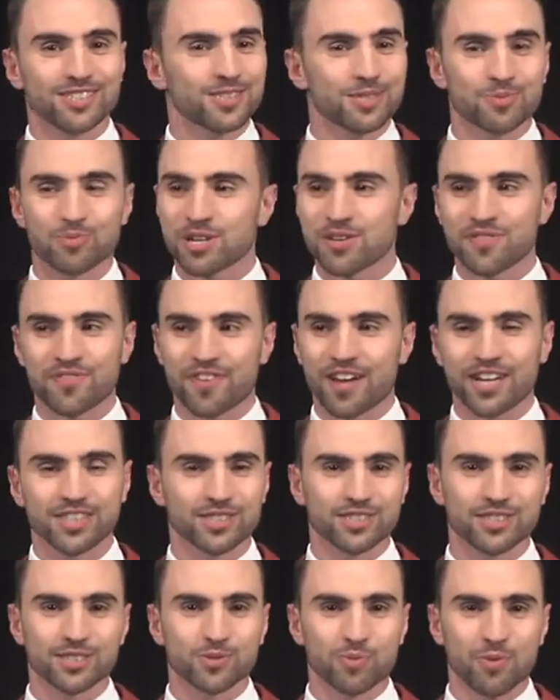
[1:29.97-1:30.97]
Spring
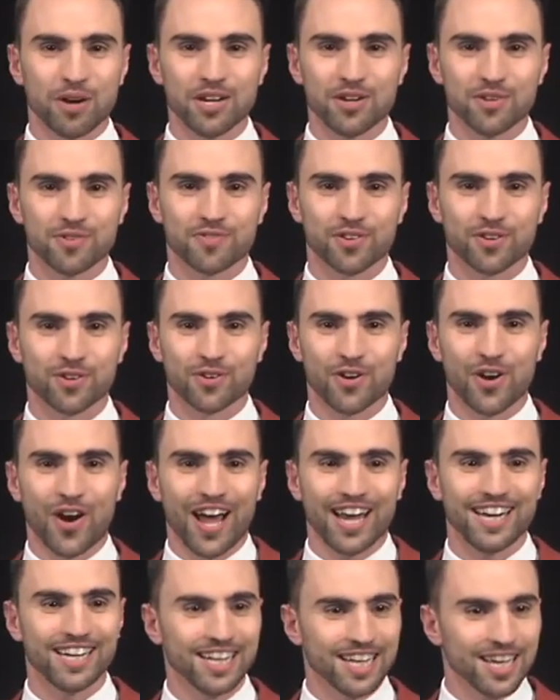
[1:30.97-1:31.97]
fashion is wonderful,
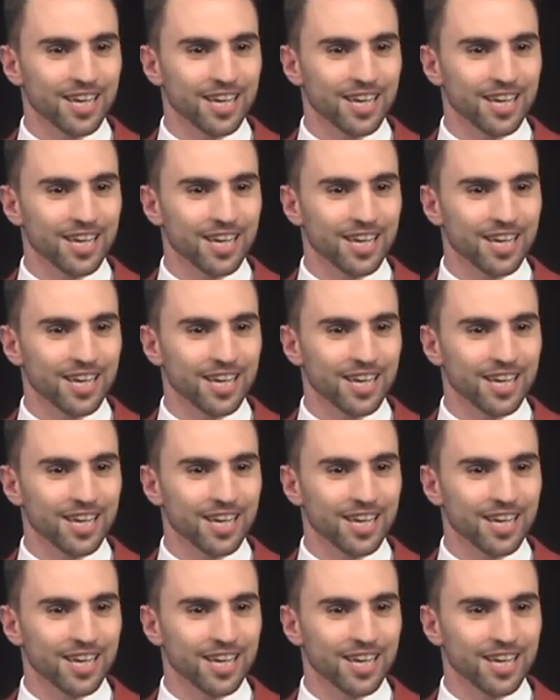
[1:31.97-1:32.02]
right?